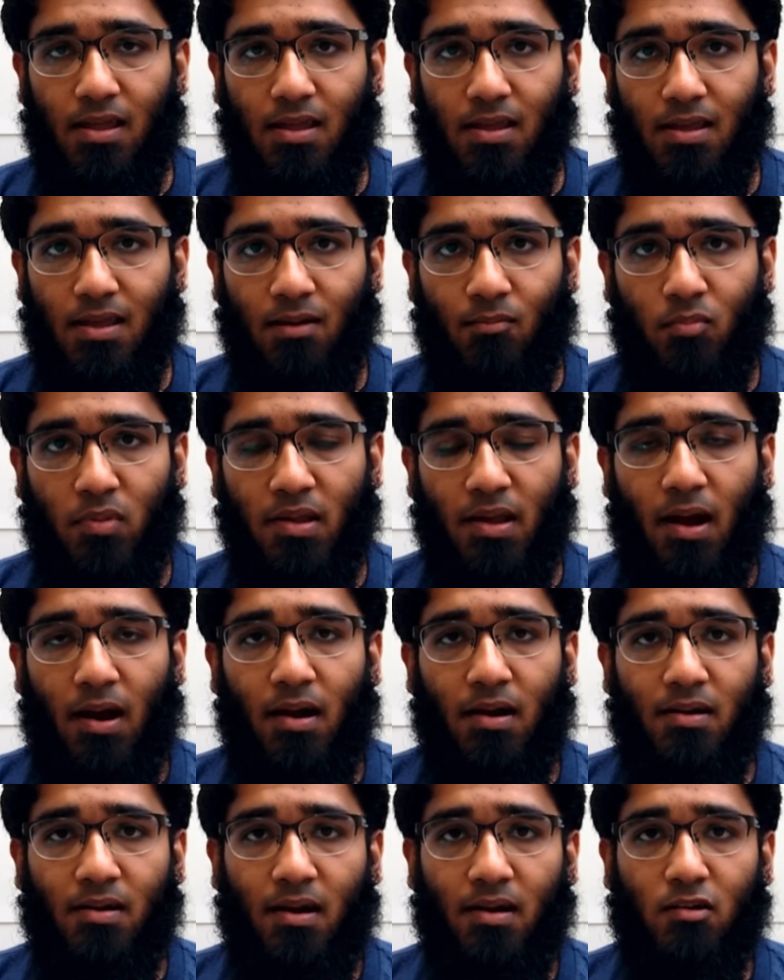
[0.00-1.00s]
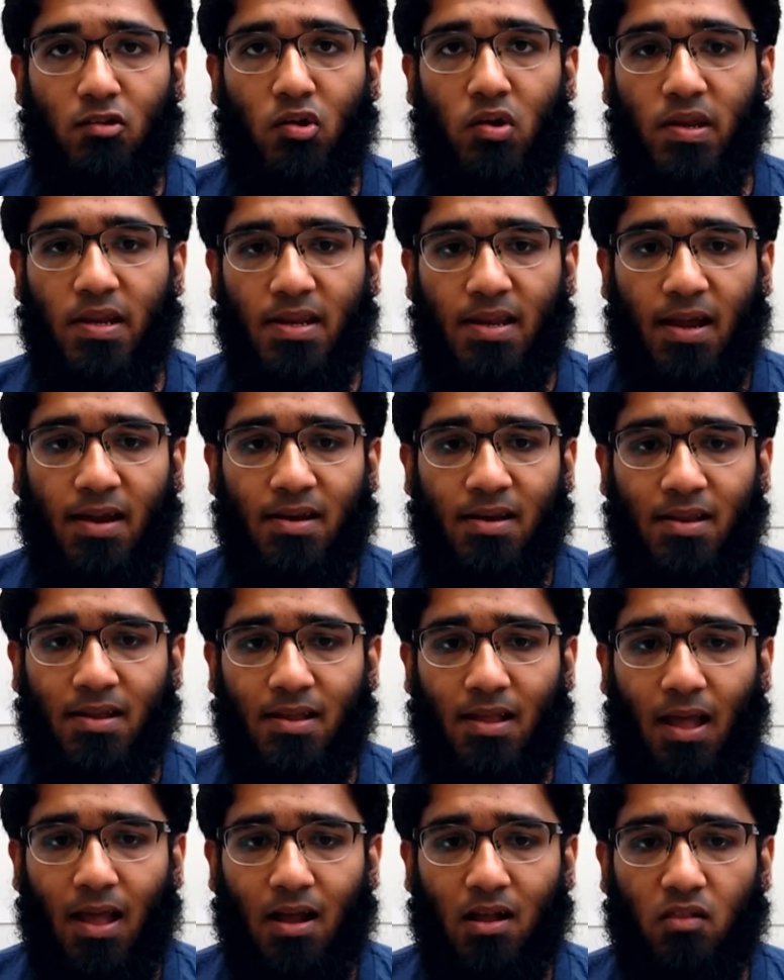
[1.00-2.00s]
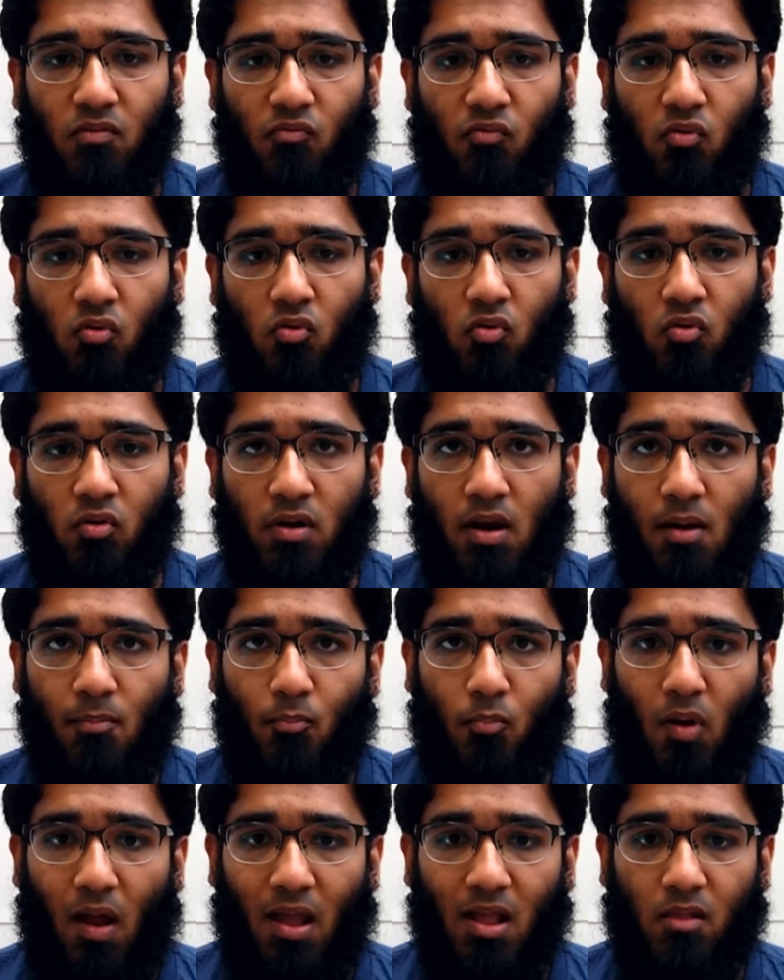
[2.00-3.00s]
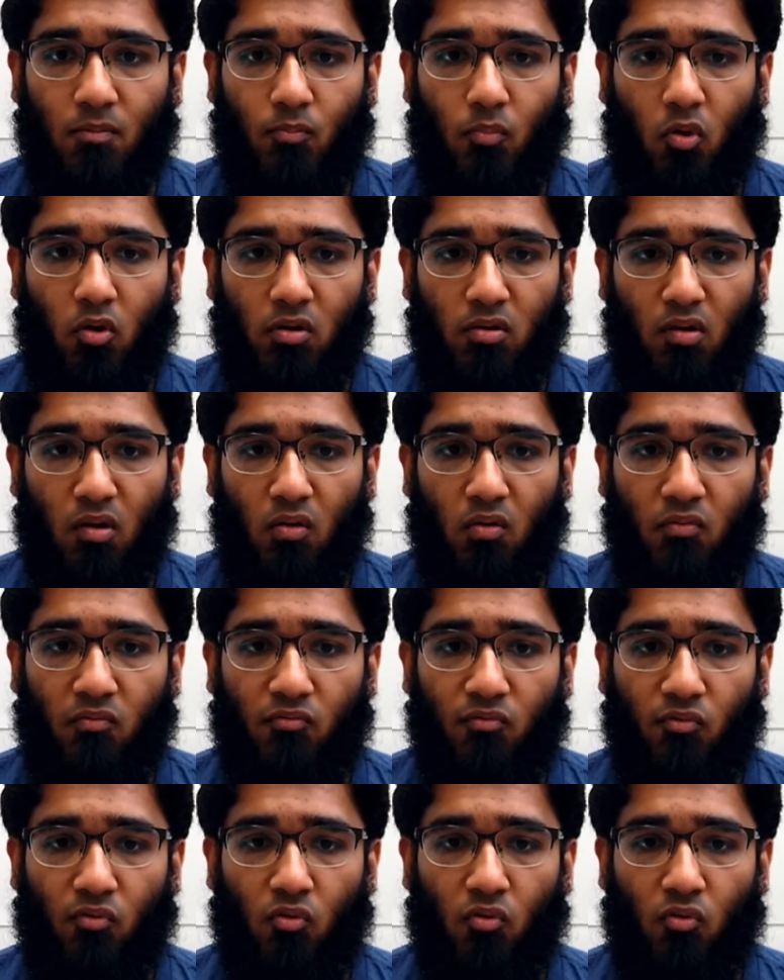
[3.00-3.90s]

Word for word: AMD R9 390X for the price point of